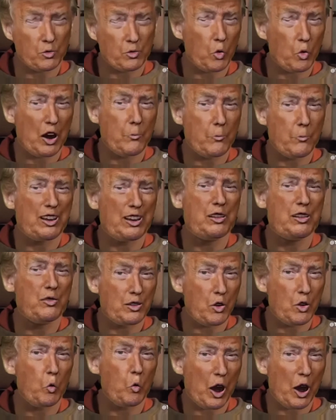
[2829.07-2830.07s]
let me get this
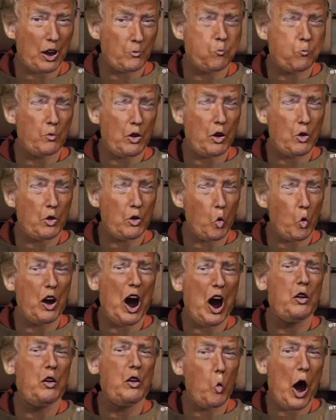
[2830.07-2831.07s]
straight. You got a
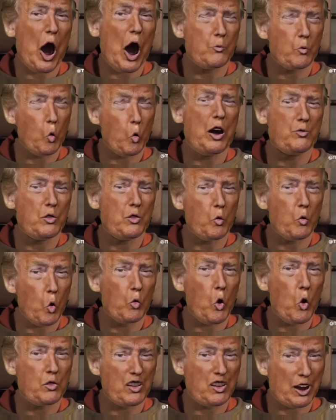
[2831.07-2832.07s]
crime wave in New York
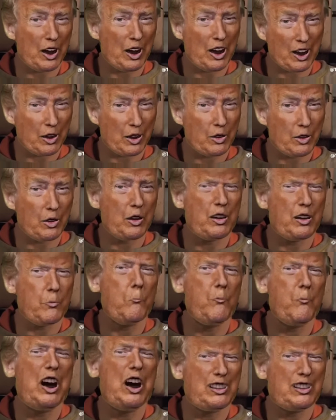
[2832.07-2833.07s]
City the
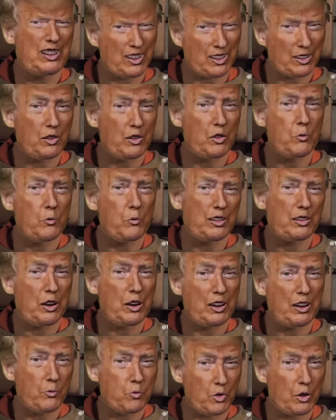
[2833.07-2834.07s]
banking system is
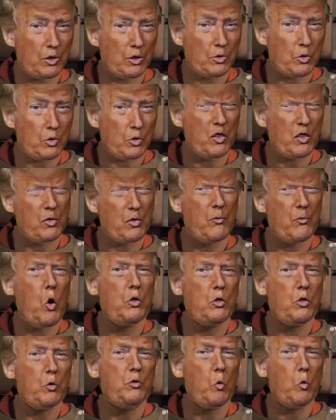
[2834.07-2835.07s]
collapsing. The border
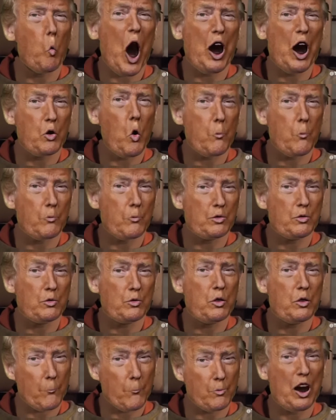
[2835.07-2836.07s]
is wide open.
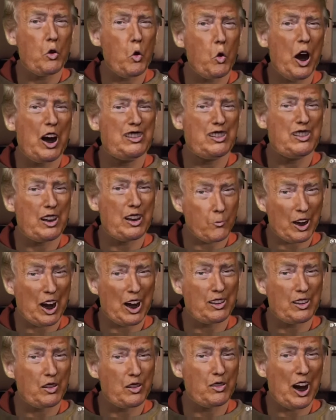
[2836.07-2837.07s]
But arresting me is
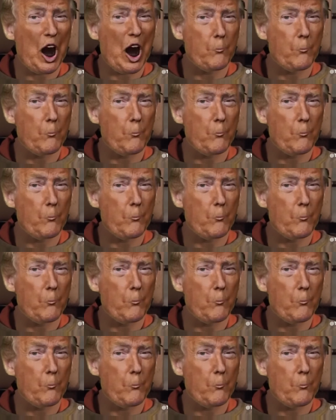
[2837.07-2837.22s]
your top